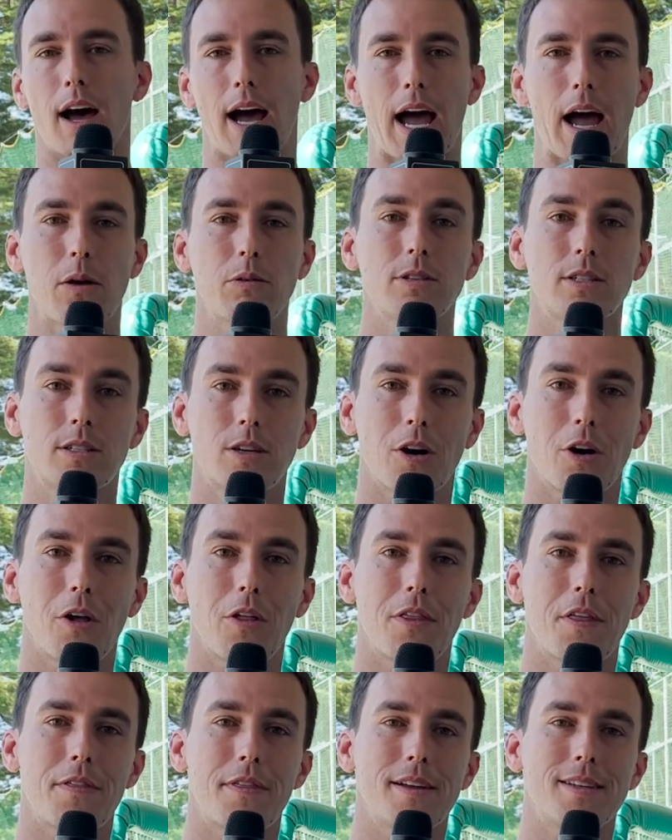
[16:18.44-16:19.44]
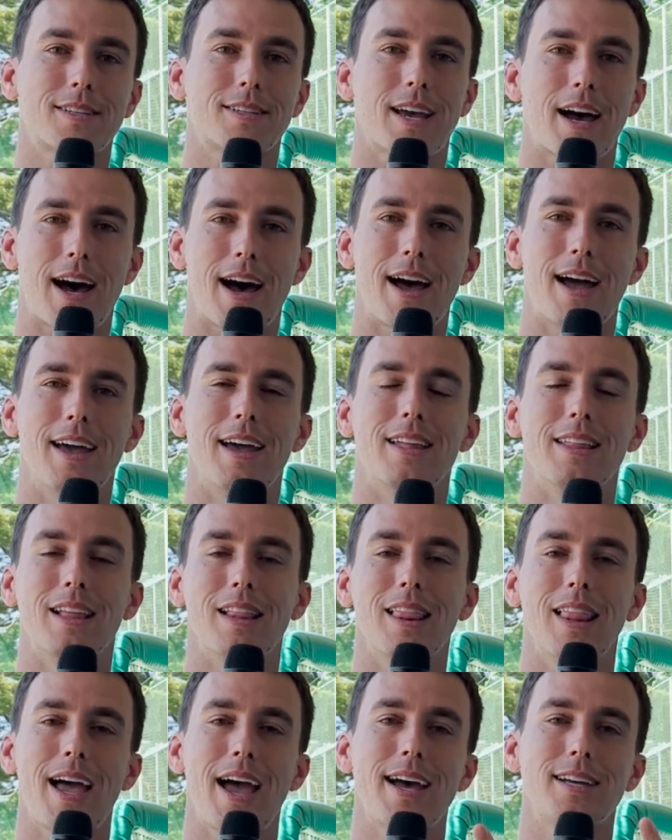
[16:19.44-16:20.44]
I was told that this guy in the
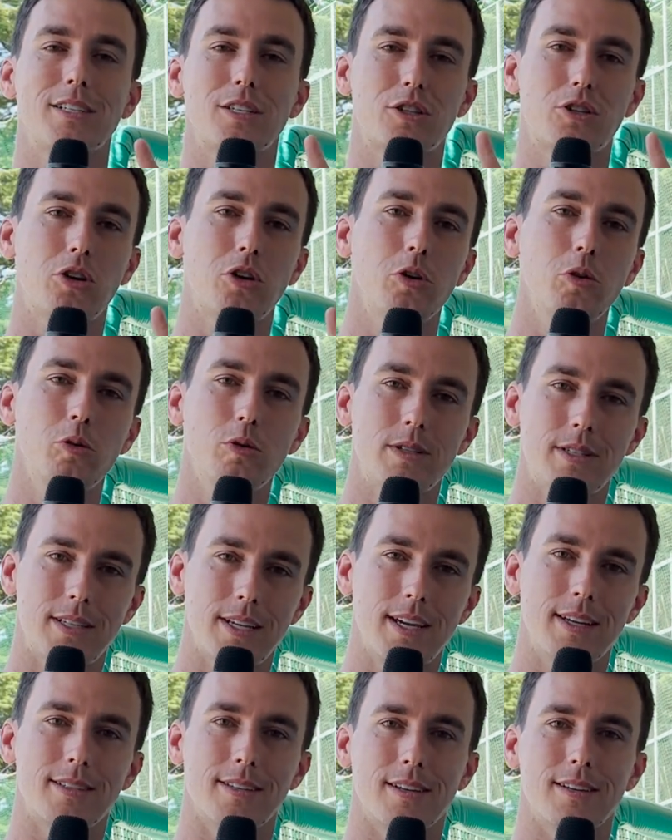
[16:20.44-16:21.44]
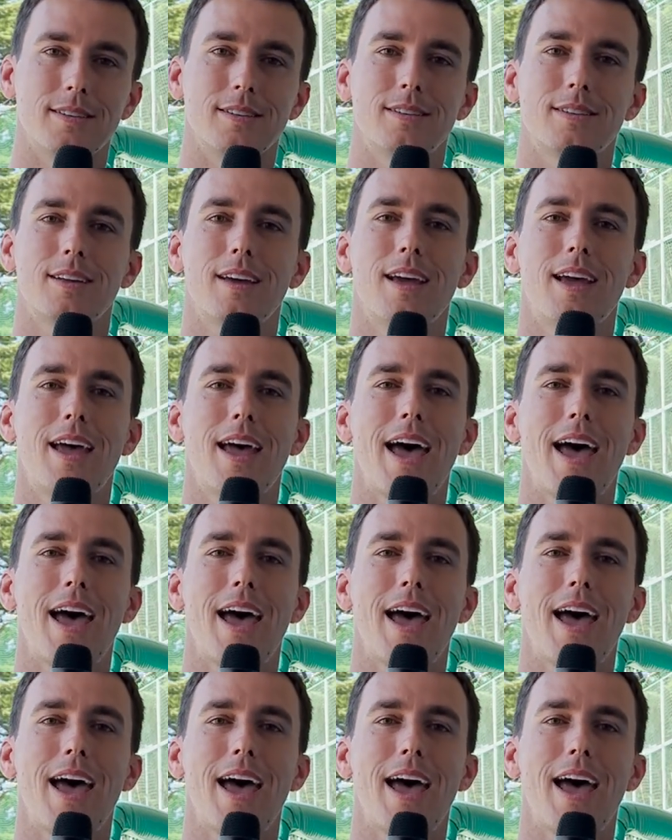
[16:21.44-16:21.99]
last two seasons